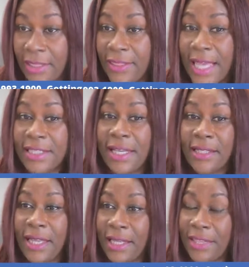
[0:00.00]
that child
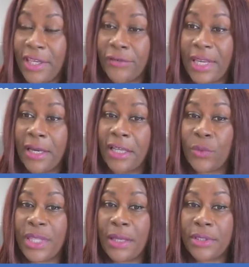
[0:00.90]
can get their green card
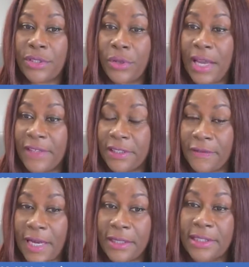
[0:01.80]
without you having to
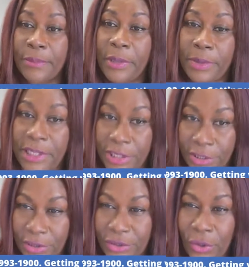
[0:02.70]
file a separate
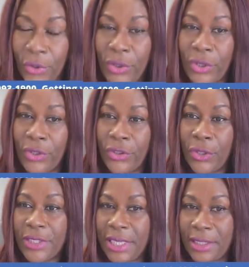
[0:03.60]
petition. So
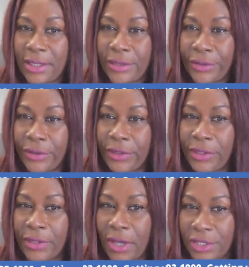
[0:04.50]
those are the
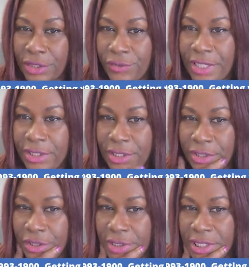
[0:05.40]
considerations
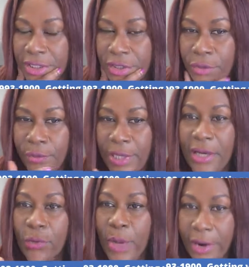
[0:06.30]
you need to be
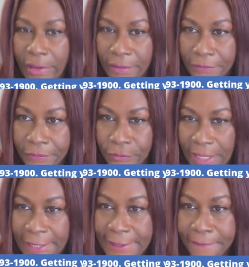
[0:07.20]
aware of,
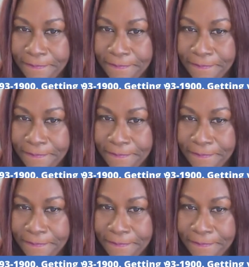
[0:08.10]
right?